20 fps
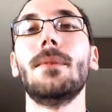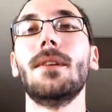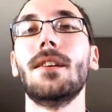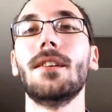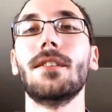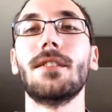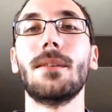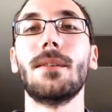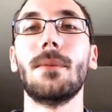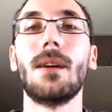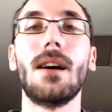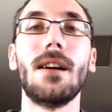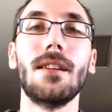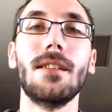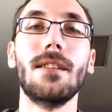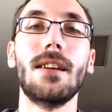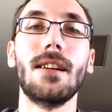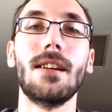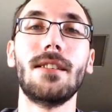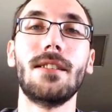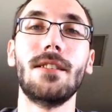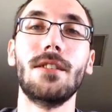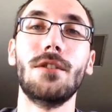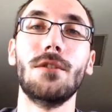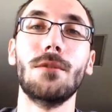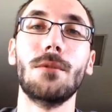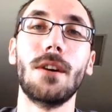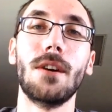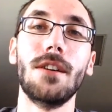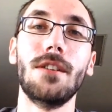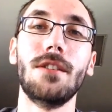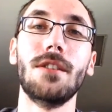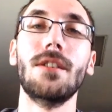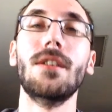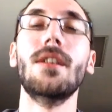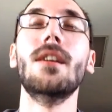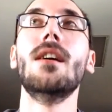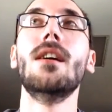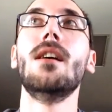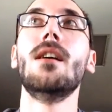because I'm not in that
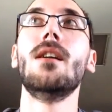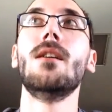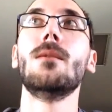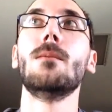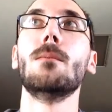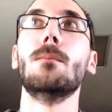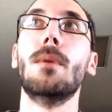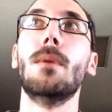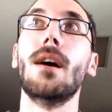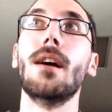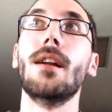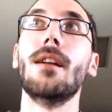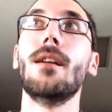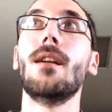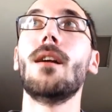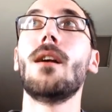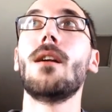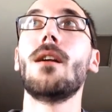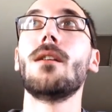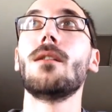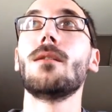situation. But